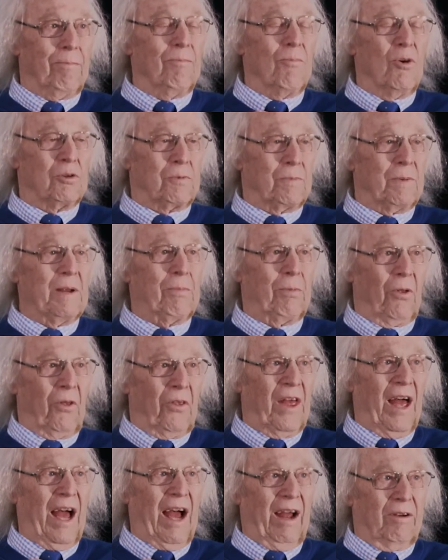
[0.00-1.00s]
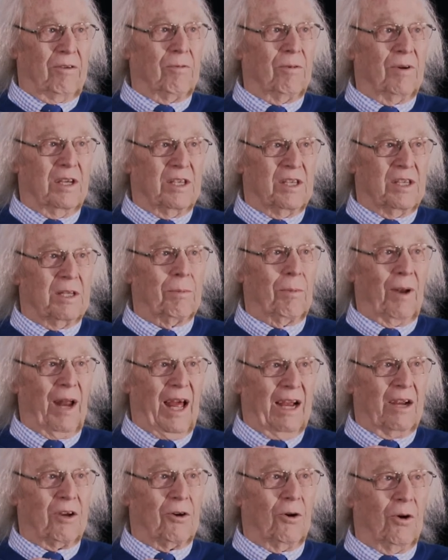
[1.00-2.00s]
most people thought was the
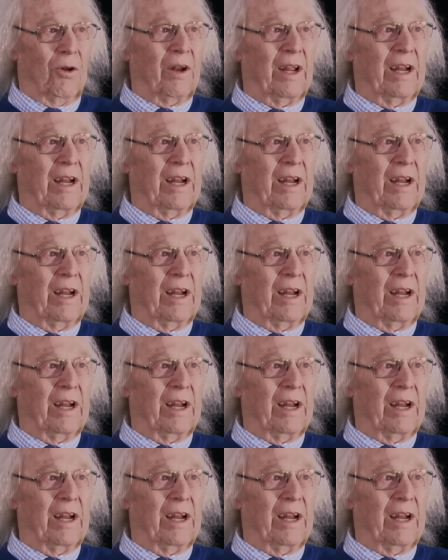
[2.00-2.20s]
black hole,